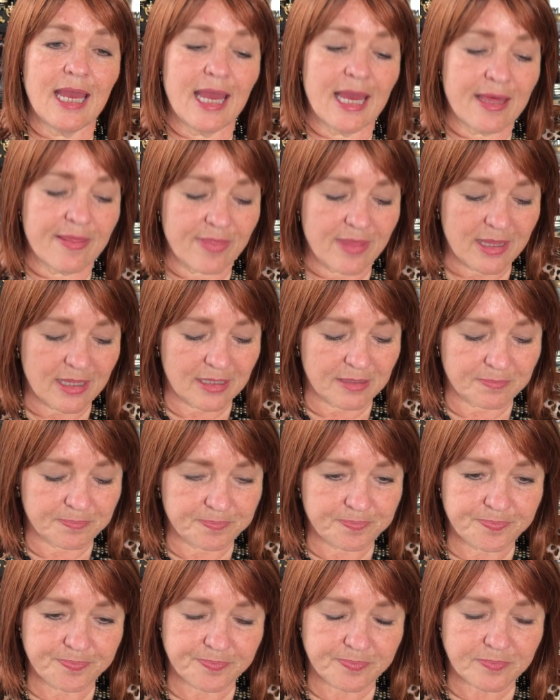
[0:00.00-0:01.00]
and
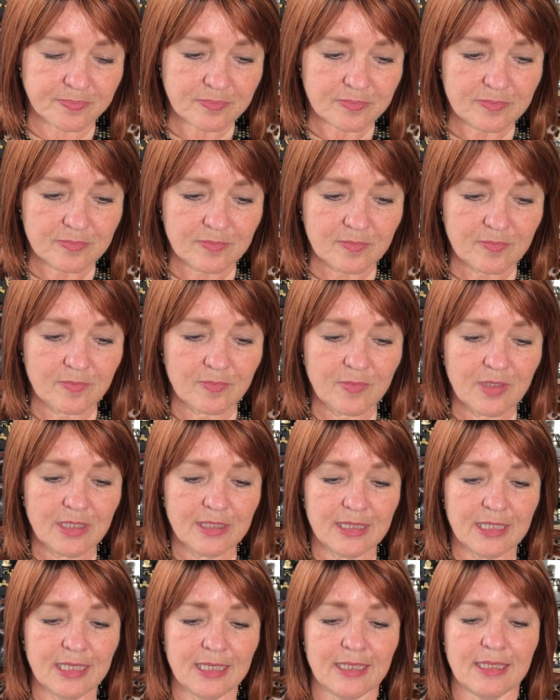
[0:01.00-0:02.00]
then
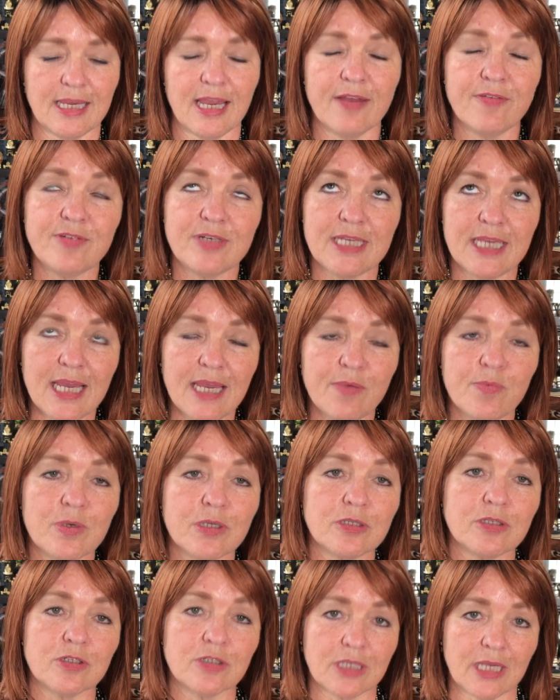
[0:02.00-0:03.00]
the FDA
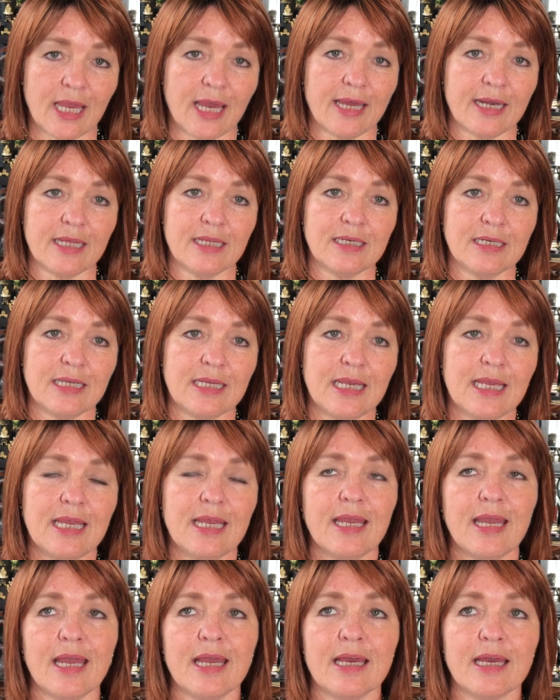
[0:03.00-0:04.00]
will look at it
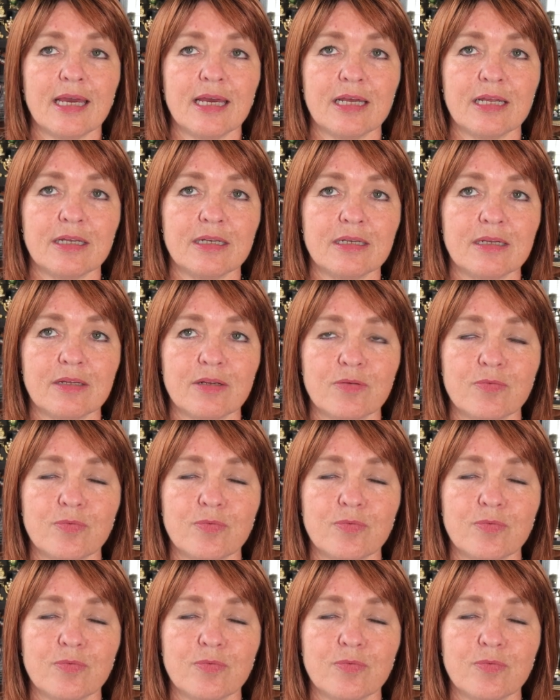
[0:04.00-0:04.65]
and